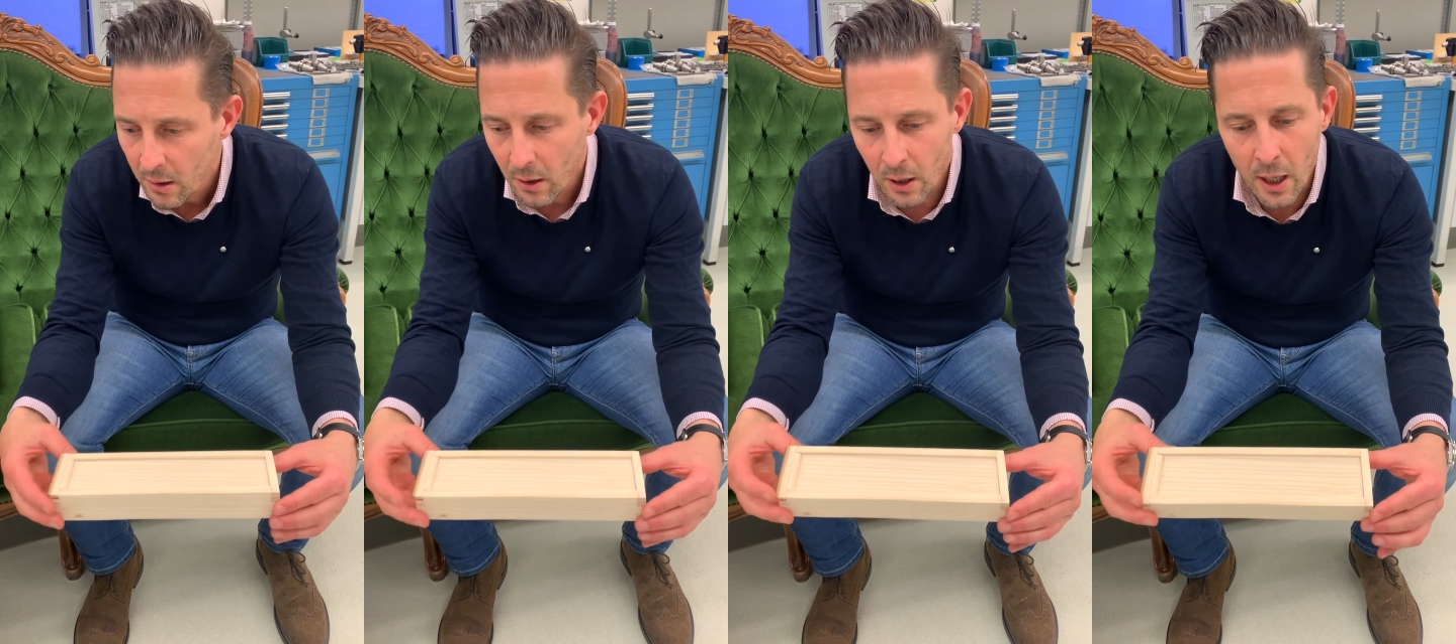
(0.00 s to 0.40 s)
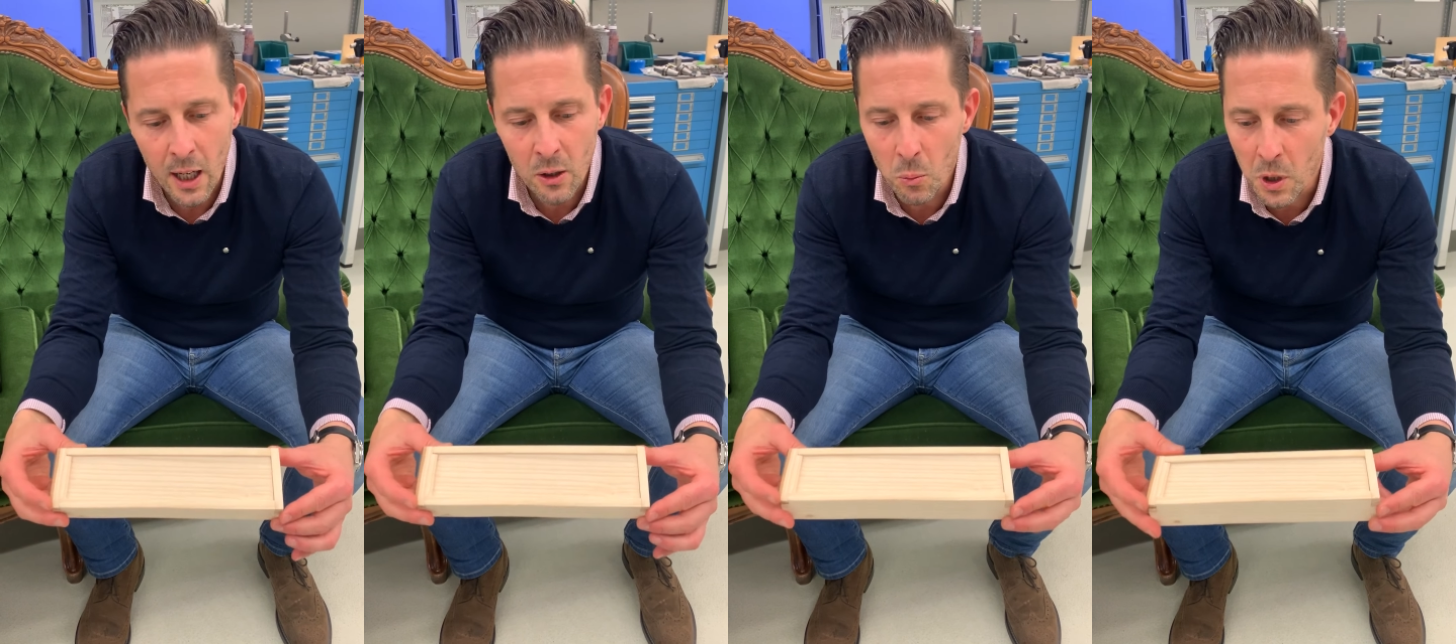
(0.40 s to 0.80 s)

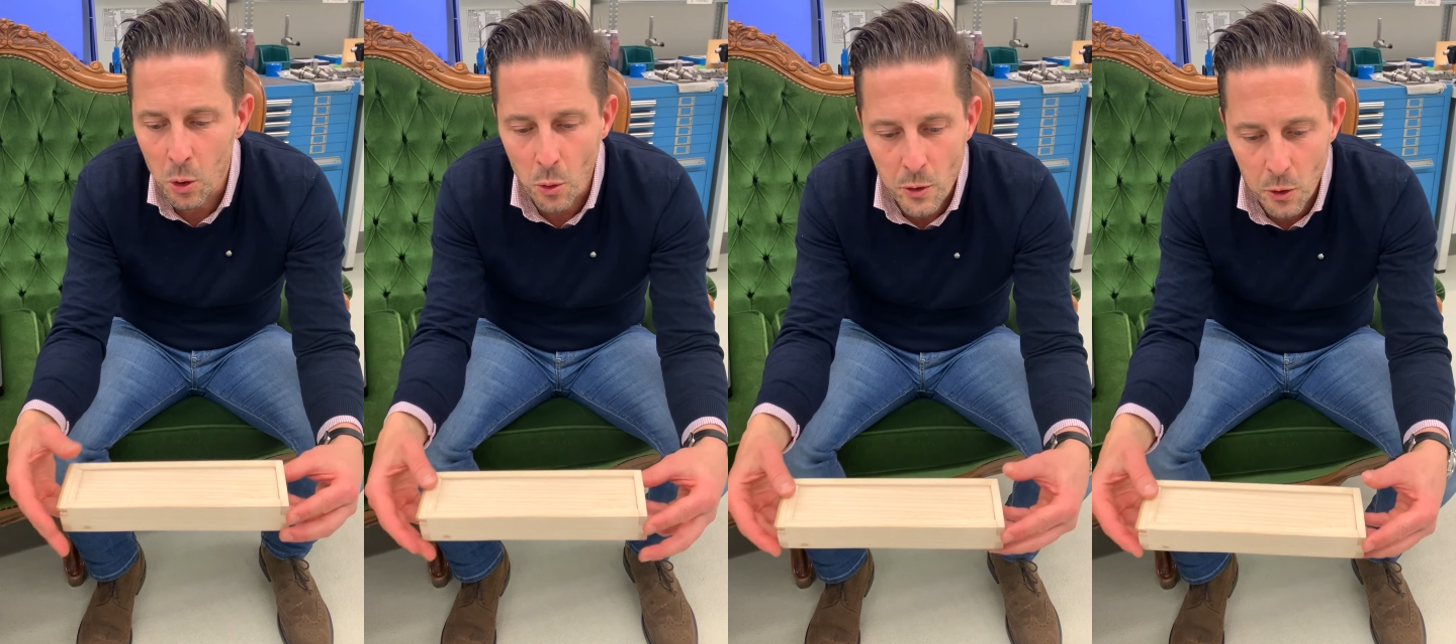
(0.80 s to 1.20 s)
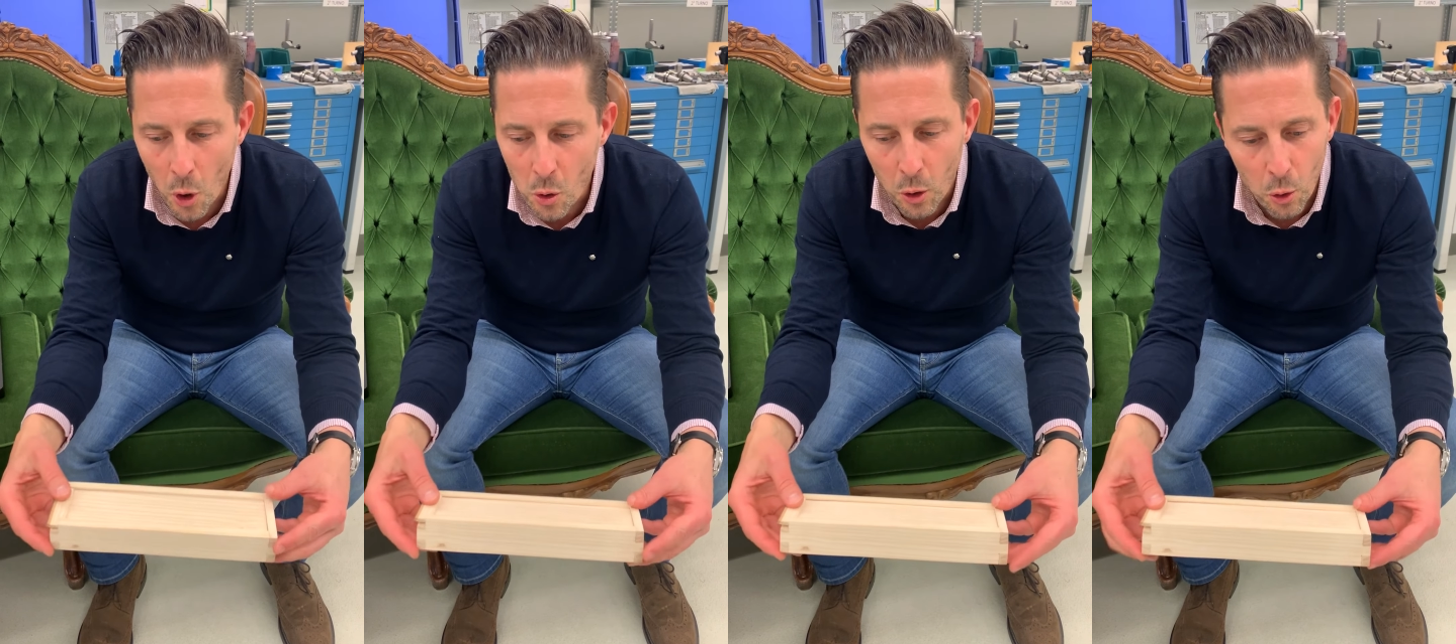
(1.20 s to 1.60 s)
Again, we use
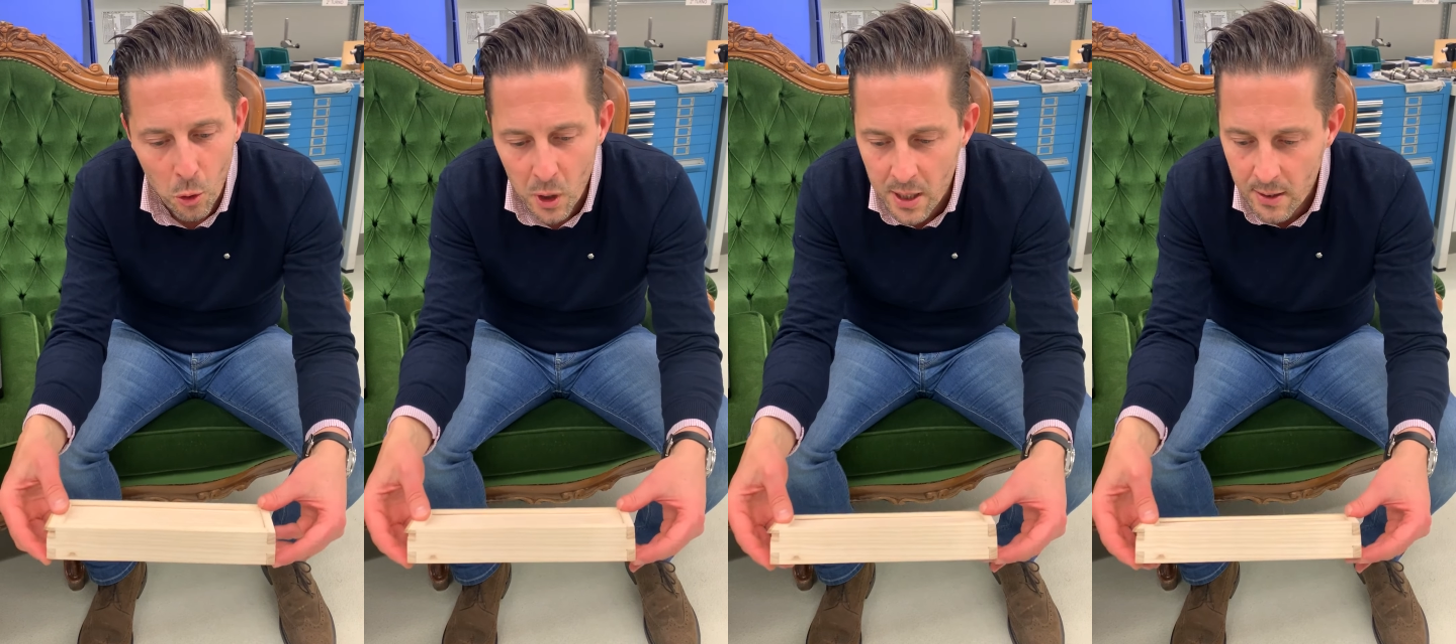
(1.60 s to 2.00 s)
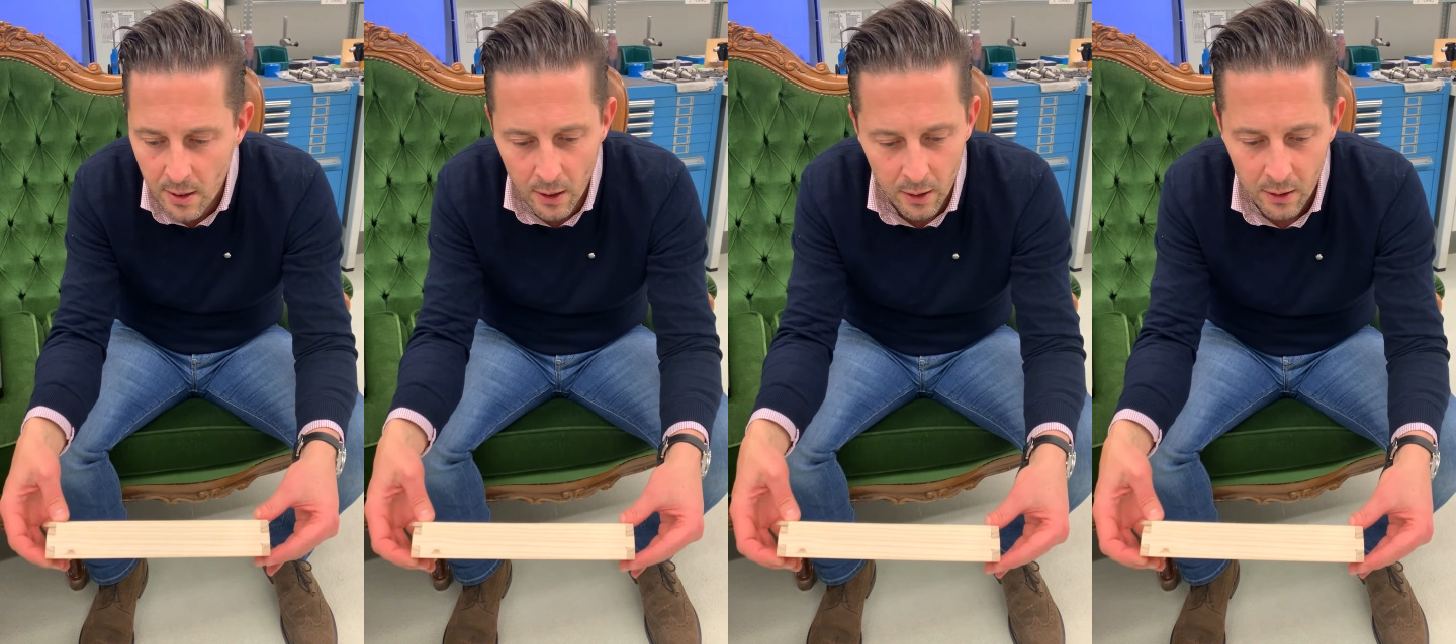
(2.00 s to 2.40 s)
no glue. It's
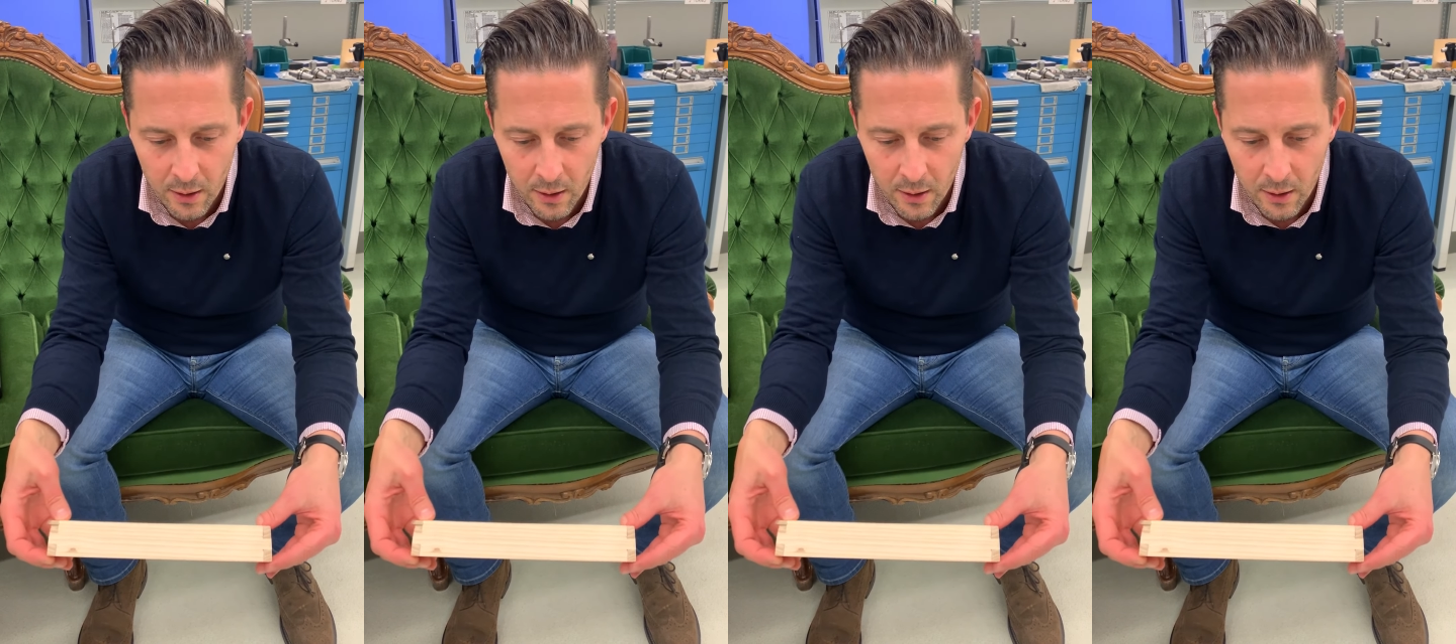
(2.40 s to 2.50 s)
a